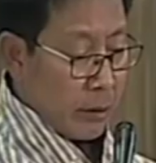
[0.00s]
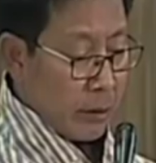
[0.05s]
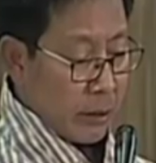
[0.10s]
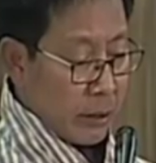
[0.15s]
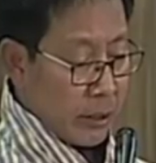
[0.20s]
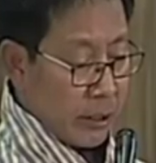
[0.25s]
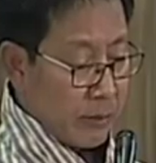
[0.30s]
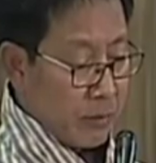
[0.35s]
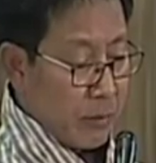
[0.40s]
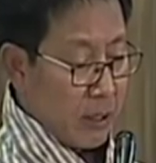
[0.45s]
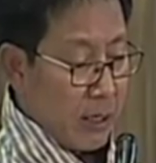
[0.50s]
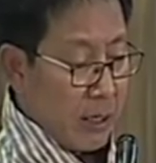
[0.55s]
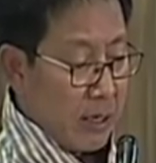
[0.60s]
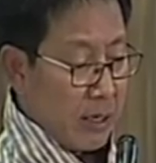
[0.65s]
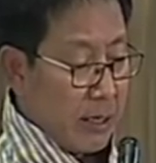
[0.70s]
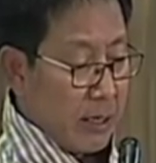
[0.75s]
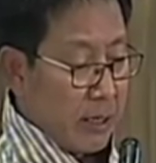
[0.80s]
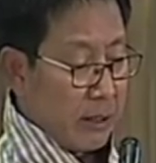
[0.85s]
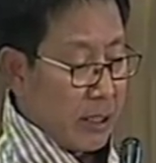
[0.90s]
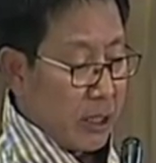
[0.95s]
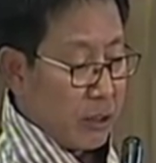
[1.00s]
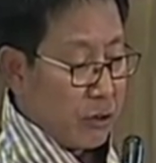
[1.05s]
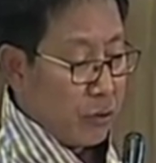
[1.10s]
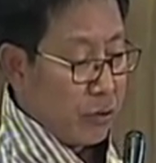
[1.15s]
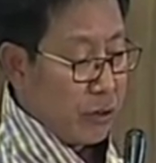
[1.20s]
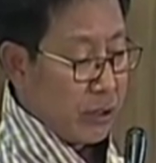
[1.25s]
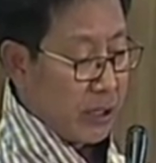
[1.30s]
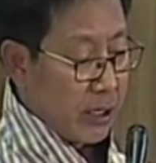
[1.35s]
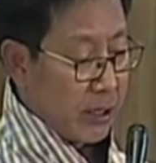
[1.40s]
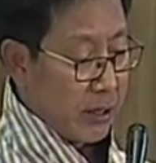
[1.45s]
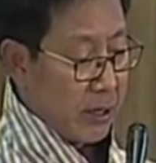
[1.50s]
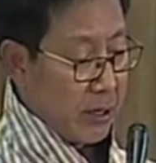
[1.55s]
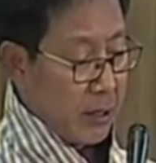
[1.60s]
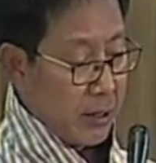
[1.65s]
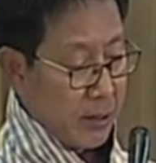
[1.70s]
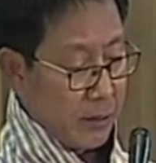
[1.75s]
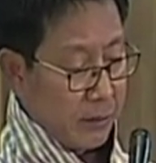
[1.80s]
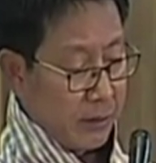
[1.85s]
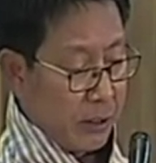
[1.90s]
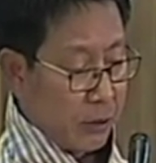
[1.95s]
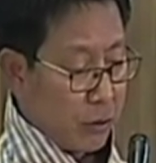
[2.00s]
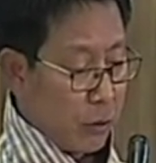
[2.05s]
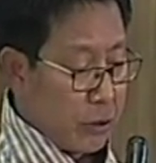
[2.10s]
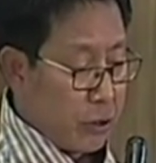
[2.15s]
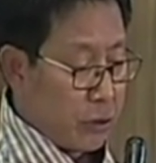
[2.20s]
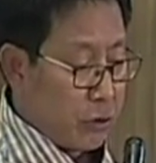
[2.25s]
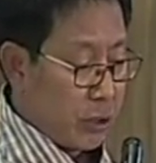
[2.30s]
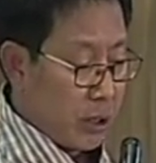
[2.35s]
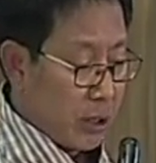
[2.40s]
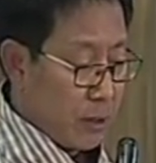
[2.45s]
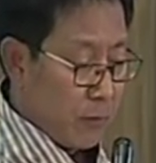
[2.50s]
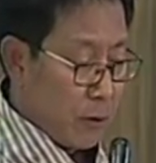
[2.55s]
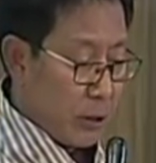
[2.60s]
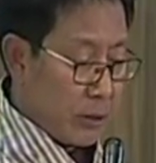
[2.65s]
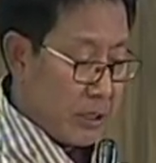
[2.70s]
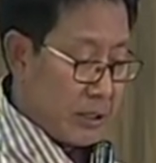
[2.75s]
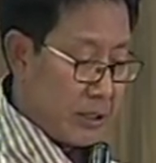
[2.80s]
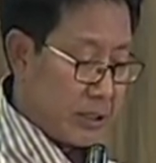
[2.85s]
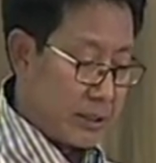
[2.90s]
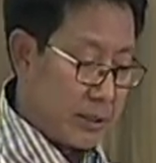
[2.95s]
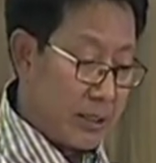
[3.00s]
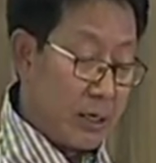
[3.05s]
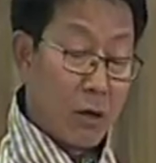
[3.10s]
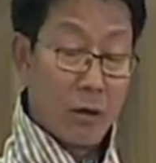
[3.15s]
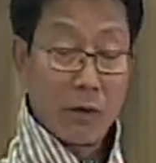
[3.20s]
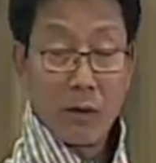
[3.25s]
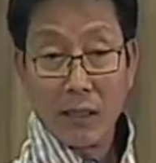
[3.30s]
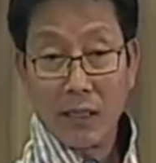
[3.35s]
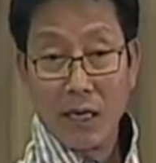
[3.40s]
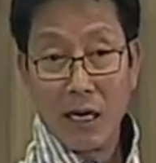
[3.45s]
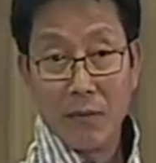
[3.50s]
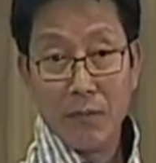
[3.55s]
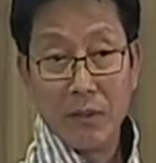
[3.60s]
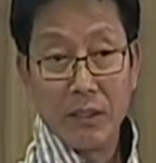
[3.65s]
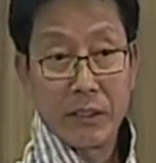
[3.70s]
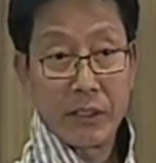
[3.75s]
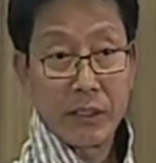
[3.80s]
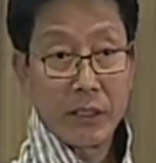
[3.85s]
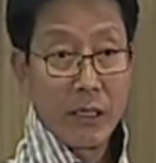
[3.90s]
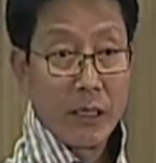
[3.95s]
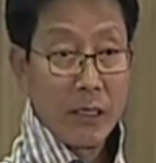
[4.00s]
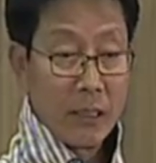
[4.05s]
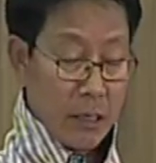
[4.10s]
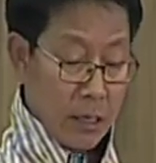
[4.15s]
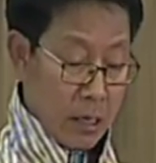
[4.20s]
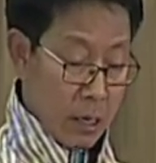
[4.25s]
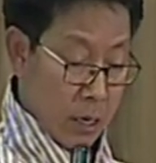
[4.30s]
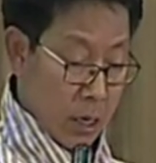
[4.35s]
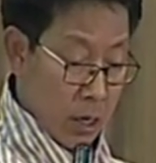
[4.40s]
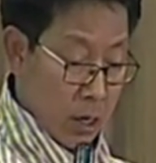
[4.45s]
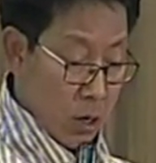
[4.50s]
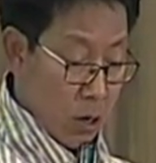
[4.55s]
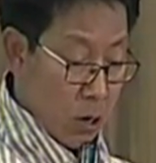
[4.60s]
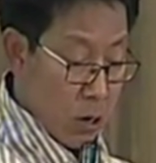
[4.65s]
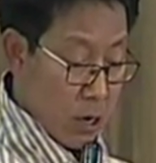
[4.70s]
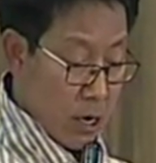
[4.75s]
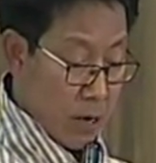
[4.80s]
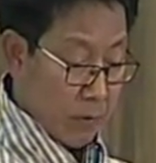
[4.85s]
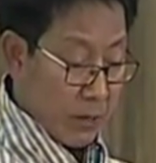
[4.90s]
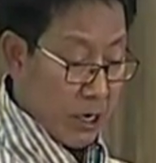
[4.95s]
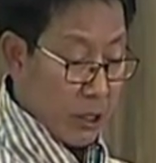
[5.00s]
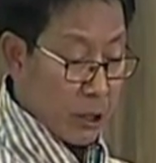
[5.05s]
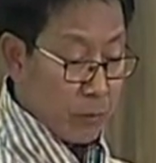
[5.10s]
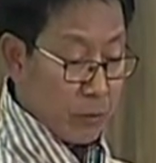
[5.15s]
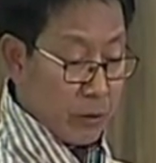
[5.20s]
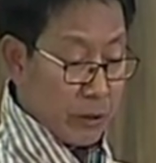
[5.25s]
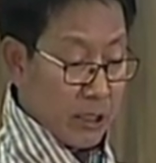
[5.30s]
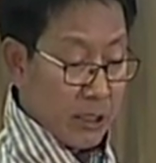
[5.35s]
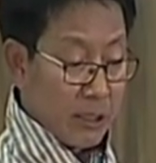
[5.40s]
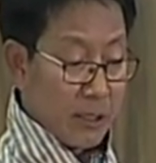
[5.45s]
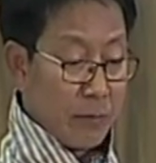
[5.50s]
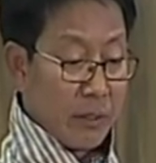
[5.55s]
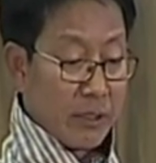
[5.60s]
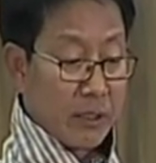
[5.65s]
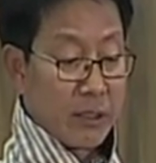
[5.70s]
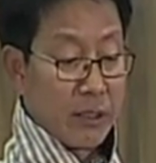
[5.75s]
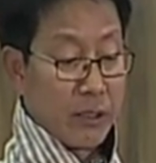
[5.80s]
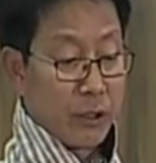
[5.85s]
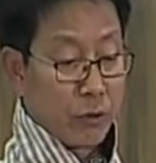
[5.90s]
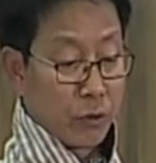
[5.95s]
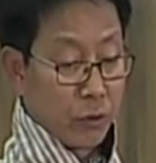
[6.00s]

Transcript: Similarly, the judiciary, the constitutional bodies, the local governments, all have contributed immensely to